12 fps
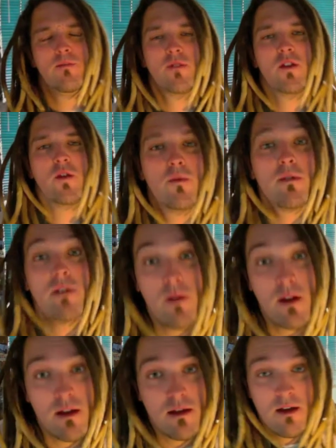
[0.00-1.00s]
Two
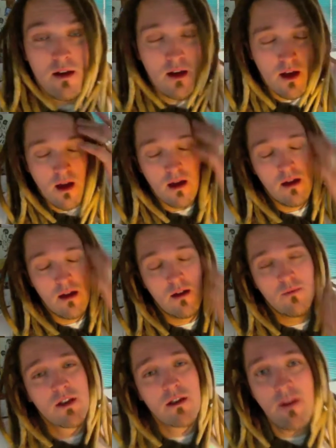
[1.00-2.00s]
years
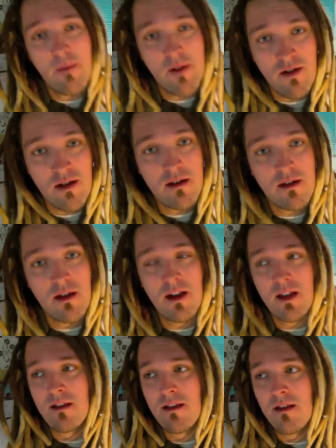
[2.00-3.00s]
since I've had my dreads. It
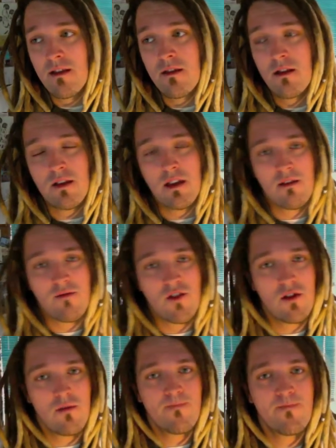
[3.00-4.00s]
is the 13th of
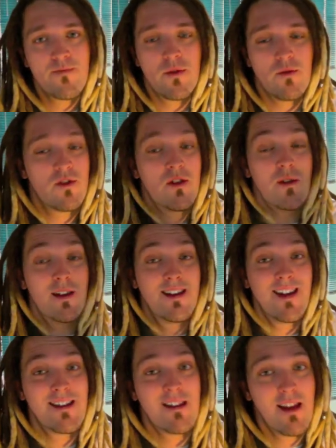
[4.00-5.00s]
June. It was 2
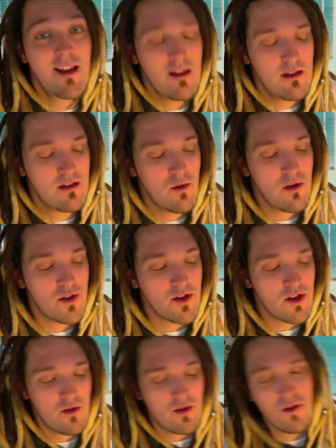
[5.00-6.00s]
years yesterday. 12th of
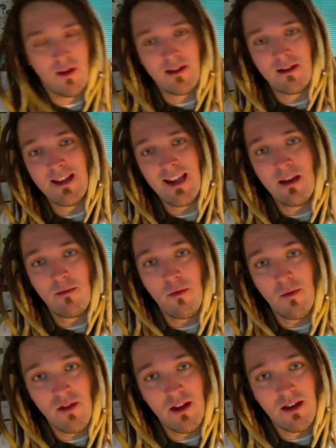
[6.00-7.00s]
June 2010 I
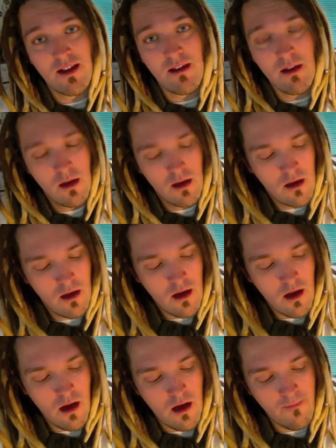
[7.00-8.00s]
put my dreads in.
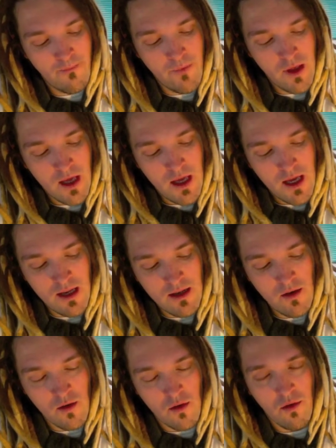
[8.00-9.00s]

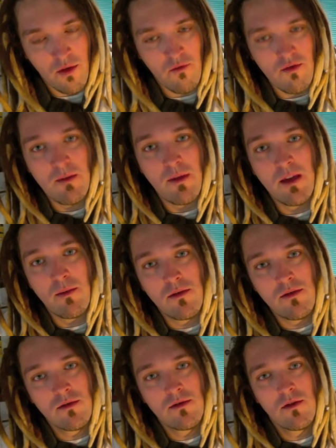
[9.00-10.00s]
It took 3
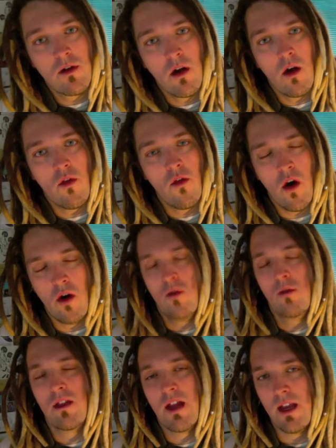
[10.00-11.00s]
people the
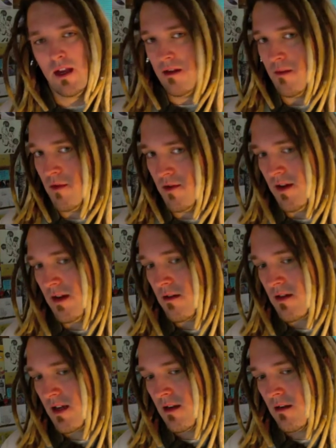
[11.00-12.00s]
whole day to put
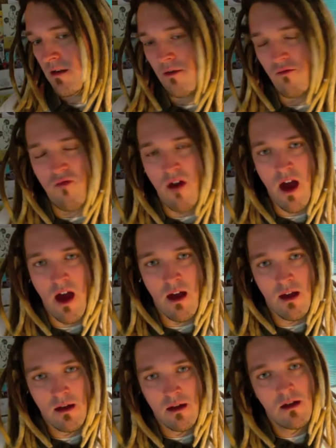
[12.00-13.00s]
dreadlocks in on a
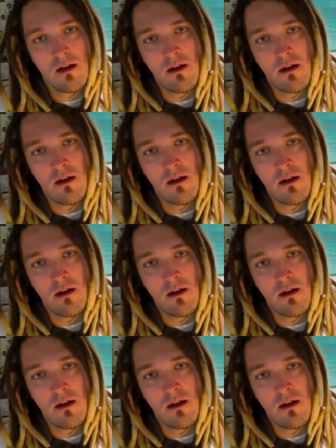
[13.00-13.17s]
rare